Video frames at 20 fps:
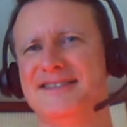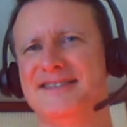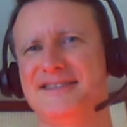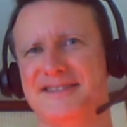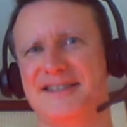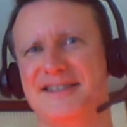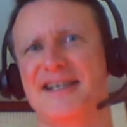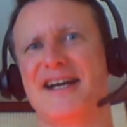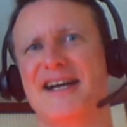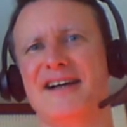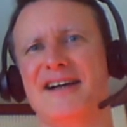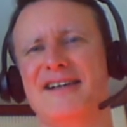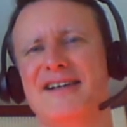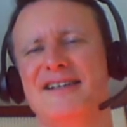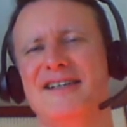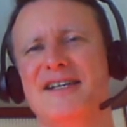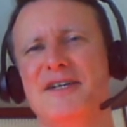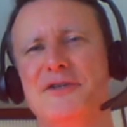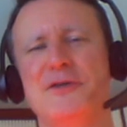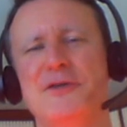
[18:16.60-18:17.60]
Yeah.
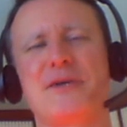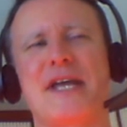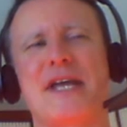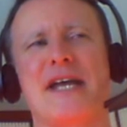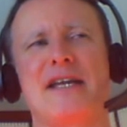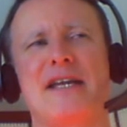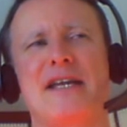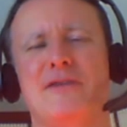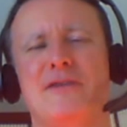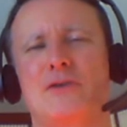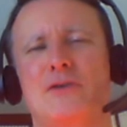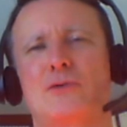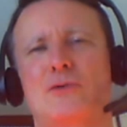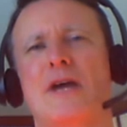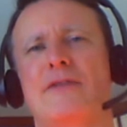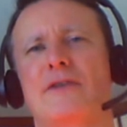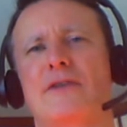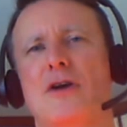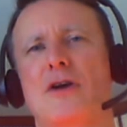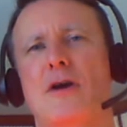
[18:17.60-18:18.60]
You can't even
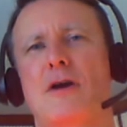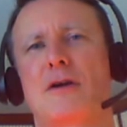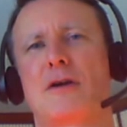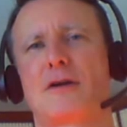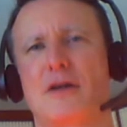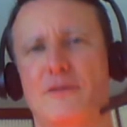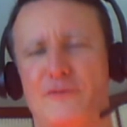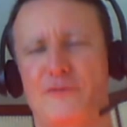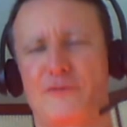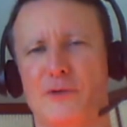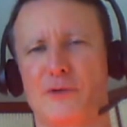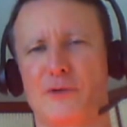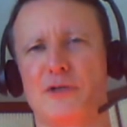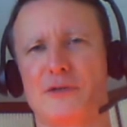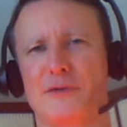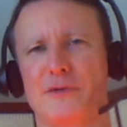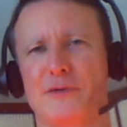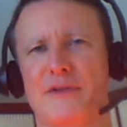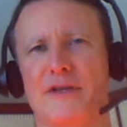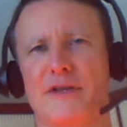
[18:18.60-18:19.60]
drive a car
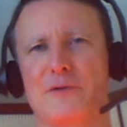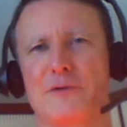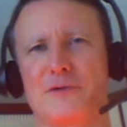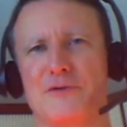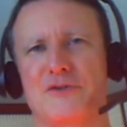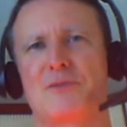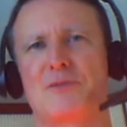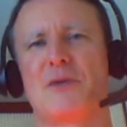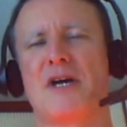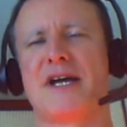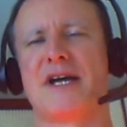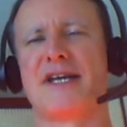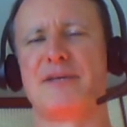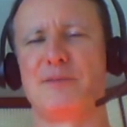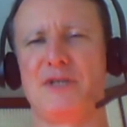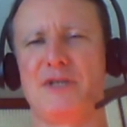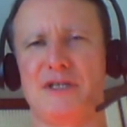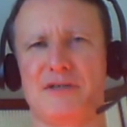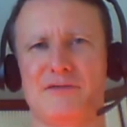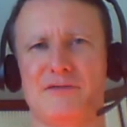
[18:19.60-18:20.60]
comfortably without your
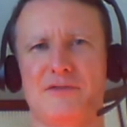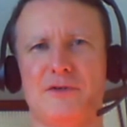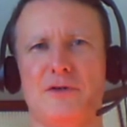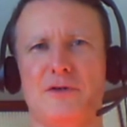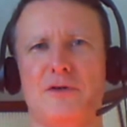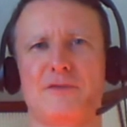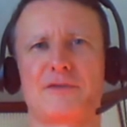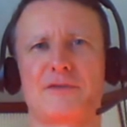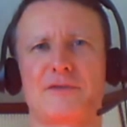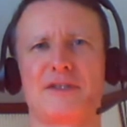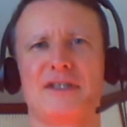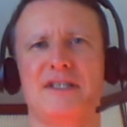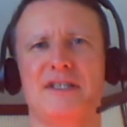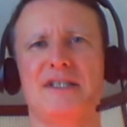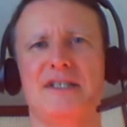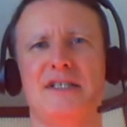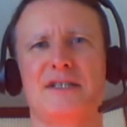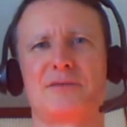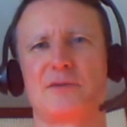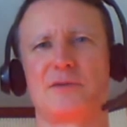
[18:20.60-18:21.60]
spine being involved.
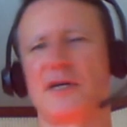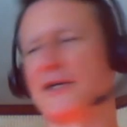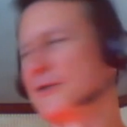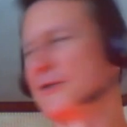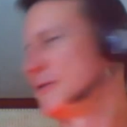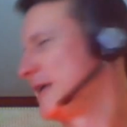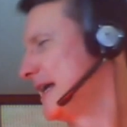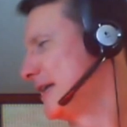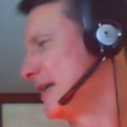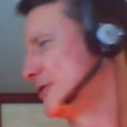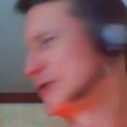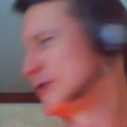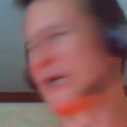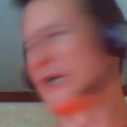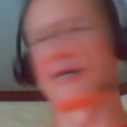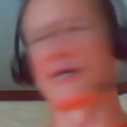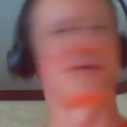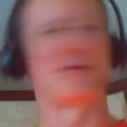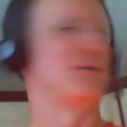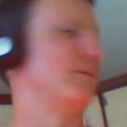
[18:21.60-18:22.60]
Right? You can't
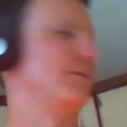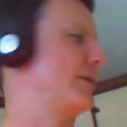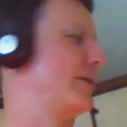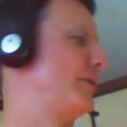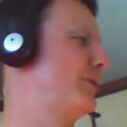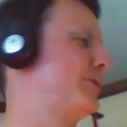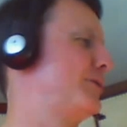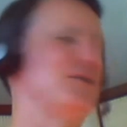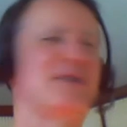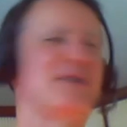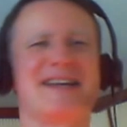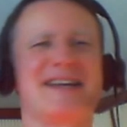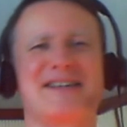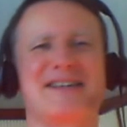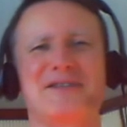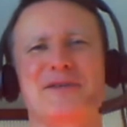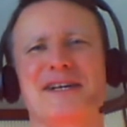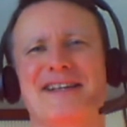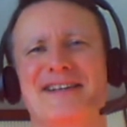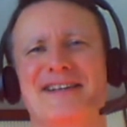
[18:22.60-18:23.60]
check your mirrors, you
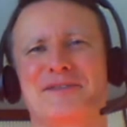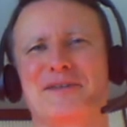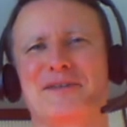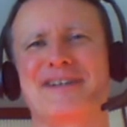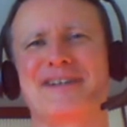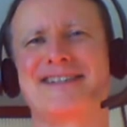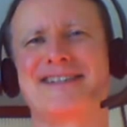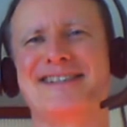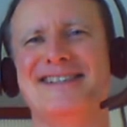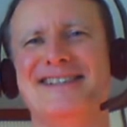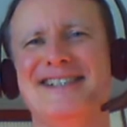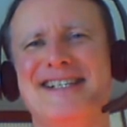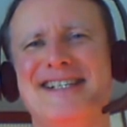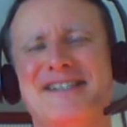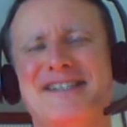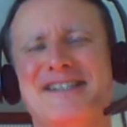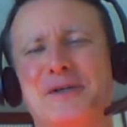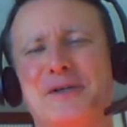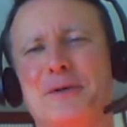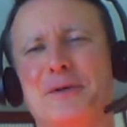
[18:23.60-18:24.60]
can't do anything, right?
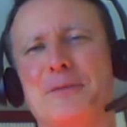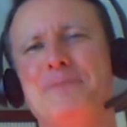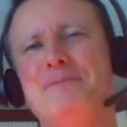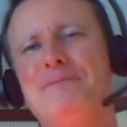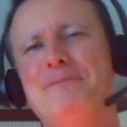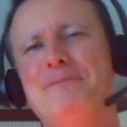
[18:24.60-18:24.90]
So